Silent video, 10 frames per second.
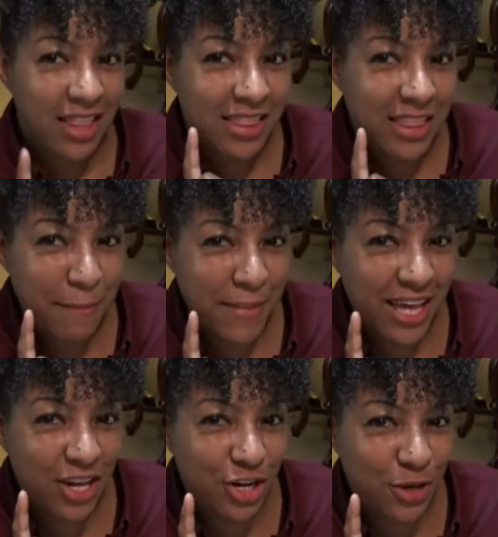They
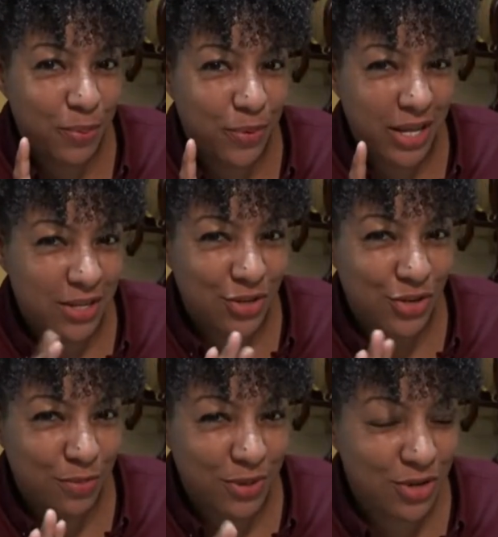make good pranks
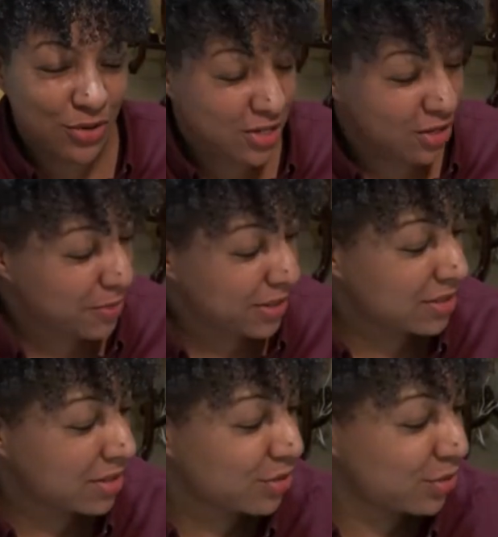too, but don't tell your parents
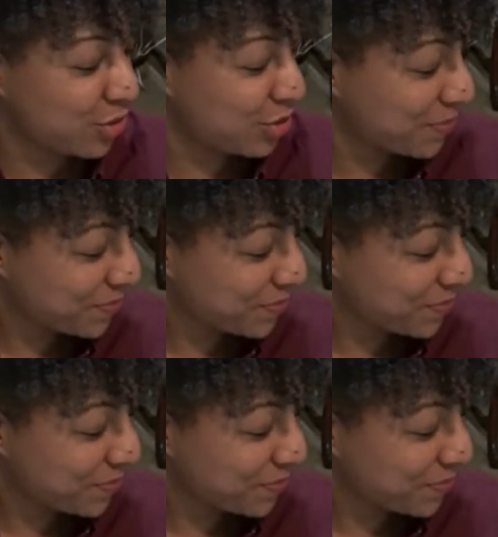I told you.